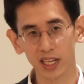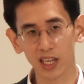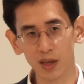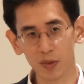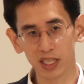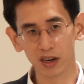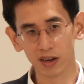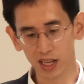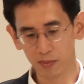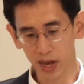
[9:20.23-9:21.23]
limits
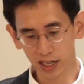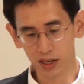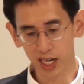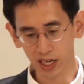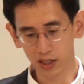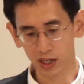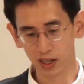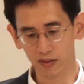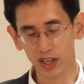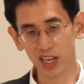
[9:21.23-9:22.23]
our imagination
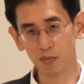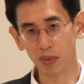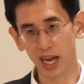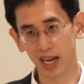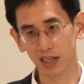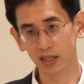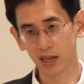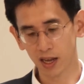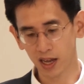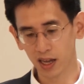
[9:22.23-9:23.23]
of the impact
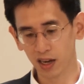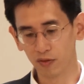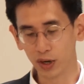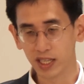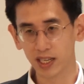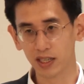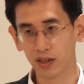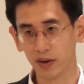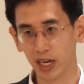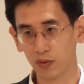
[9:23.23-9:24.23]
of
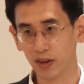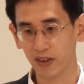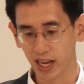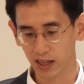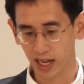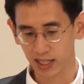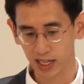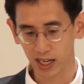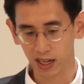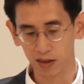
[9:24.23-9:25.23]
recentering,
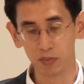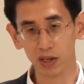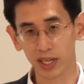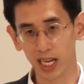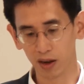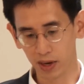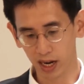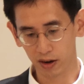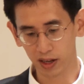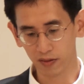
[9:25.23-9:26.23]
revitalizing, and building out
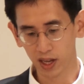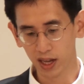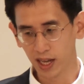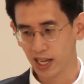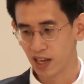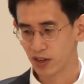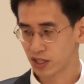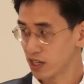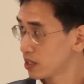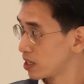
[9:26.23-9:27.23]
narrative. If it's
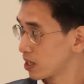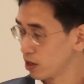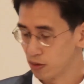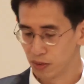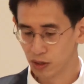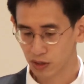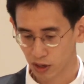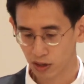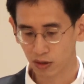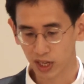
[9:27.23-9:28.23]
just this little blue
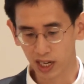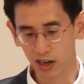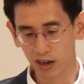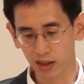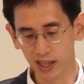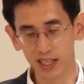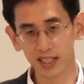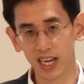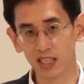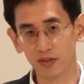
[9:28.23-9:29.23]
circle here that
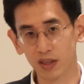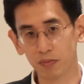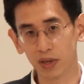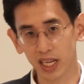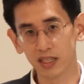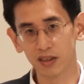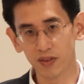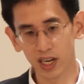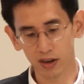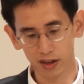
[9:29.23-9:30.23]
stands for the place of
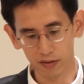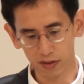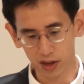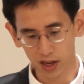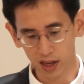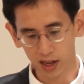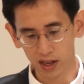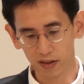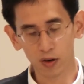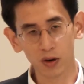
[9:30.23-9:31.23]
narrative,
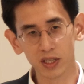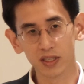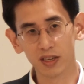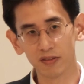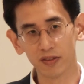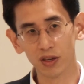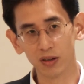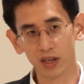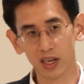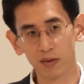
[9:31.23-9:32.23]
of course it's going to
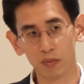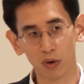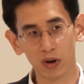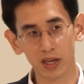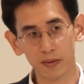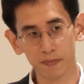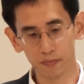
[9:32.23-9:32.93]
feel unimportant.